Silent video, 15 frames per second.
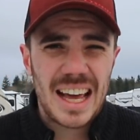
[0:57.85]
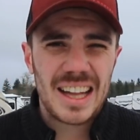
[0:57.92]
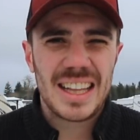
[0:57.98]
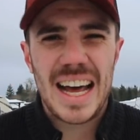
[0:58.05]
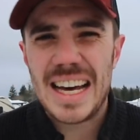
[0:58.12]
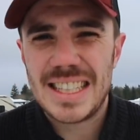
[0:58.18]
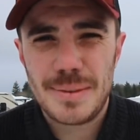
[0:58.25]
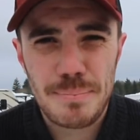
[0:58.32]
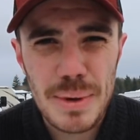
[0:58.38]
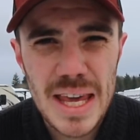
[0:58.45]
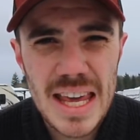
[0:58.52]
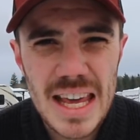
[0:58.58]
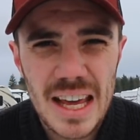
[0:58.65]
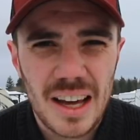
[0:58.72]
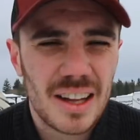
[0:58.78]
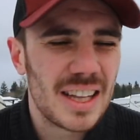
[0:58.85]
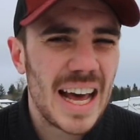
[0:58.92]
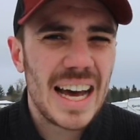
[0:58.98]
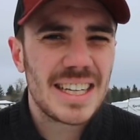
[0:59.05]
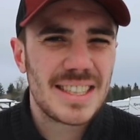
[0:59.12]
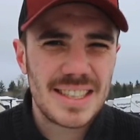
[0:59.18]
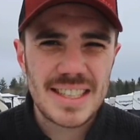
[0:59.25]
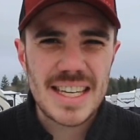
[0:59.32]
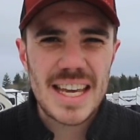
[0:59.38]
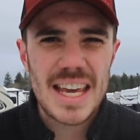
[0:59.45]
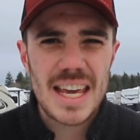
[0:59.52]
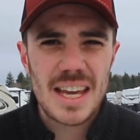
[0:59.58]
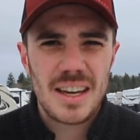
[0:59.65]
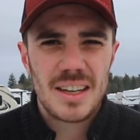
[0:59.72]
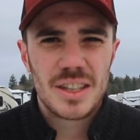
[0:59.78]
Class B, Class
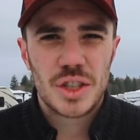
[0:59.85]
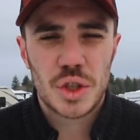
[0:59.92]
C,